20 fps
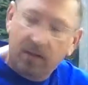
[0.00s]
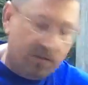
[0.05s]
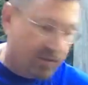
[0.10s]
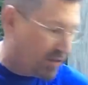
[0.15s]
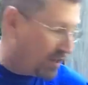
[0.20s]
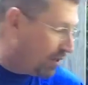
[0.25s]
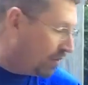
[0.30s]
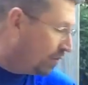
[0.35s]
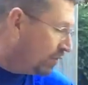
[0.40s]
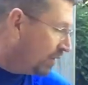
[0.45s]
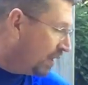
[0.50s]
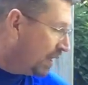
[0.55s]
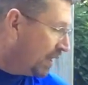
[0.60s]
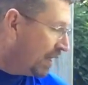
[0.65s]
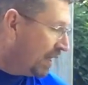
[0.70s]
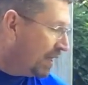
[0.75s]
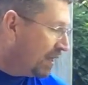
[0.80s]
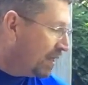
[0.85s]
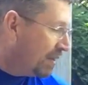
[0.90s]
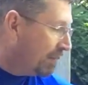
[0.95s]
So
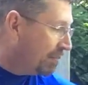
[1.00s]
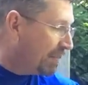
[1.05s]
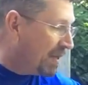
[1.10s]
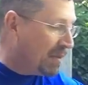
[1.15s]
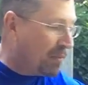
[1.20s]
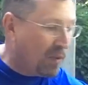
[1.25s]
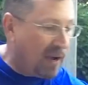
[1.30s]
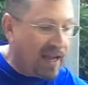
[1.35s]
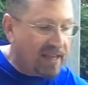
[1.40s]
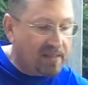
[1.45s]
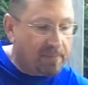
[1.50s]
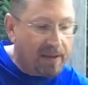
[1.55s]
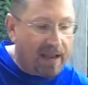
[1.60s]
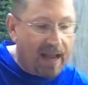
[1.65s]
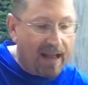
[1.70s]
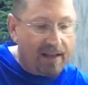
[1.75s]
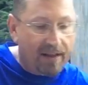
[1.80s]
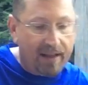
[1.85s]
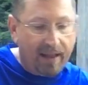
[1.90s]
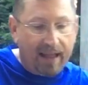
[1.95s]
people ask me
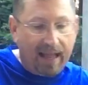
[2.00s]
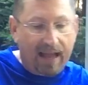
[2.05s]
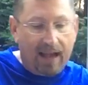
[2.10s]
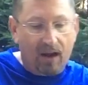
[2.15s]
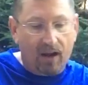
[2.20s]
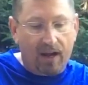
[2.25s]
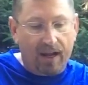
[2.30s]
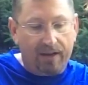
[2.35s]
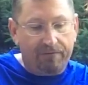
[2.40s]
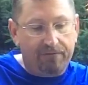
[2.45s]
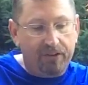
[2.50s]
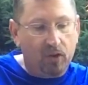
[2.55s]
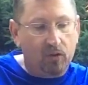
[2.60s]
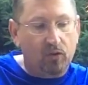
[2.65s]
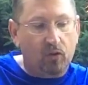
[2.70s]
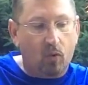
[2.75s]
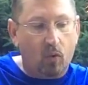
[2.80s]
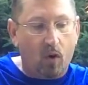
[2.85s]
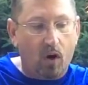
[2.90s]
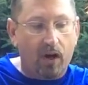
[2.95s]
how I
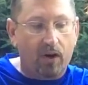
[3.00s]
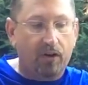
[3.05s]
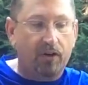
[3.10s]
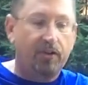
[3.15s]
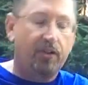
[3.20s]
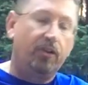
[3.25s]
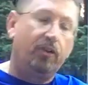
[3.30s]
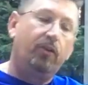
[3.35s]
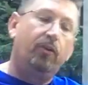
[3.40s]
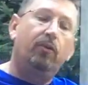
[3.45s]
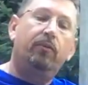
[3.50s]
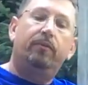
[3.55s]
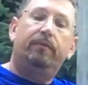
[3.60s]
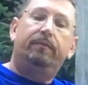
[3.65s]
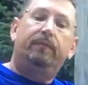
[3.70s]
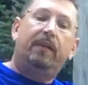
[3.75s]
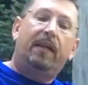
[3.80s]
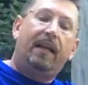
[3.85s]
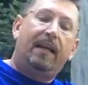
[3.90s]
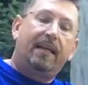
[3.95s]
filter water too,
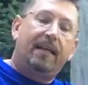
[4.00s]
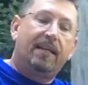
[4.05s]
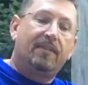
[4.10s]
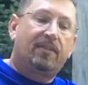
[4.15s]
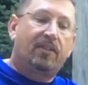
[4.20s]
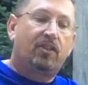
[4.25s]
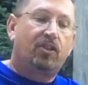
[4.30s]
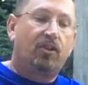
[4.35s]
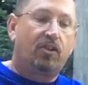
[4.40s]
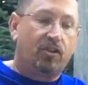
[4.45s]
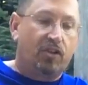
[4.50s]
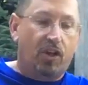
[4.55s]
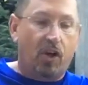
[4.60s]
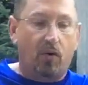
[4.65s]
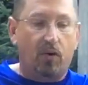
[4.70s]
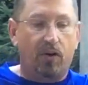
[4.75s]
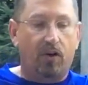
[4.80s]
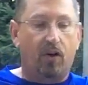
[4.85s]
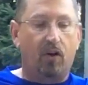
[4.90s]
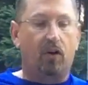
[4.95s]
and I guess I should have
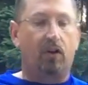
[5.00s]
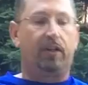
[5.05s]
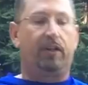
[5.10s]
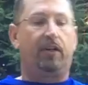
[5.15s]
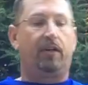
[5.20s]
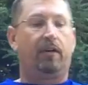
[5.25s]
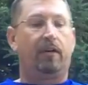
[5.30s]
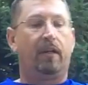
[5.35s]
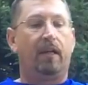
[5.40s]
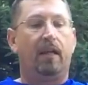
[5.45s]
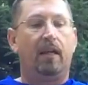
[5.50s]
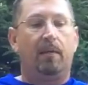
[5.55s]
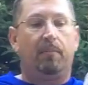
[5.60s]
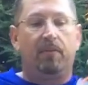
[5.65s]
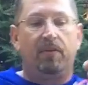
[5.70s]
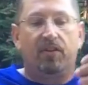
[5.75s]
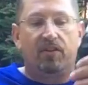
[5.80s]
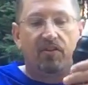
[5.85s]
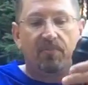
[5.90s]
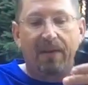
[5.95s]
showed it earlier.
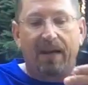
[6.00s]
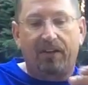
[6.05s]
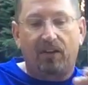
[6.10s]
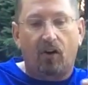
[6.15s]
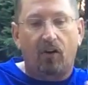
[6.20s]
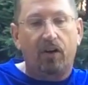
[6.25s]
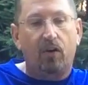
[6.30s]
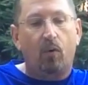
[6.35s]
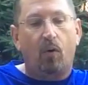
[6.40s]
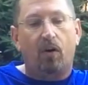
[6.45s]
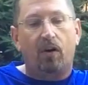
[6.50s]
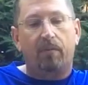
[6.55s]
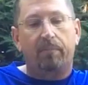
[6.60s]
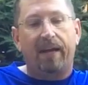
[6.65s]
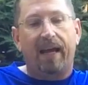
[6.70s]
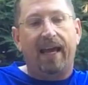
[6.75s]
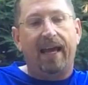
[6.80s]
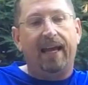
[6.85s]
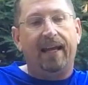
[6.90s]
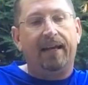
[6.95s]
But this is my dirty water
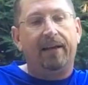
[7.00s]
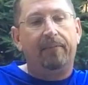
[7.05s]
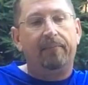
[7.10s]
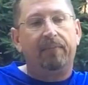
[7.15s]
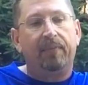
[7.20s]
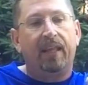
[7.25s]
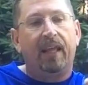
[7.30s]
bag.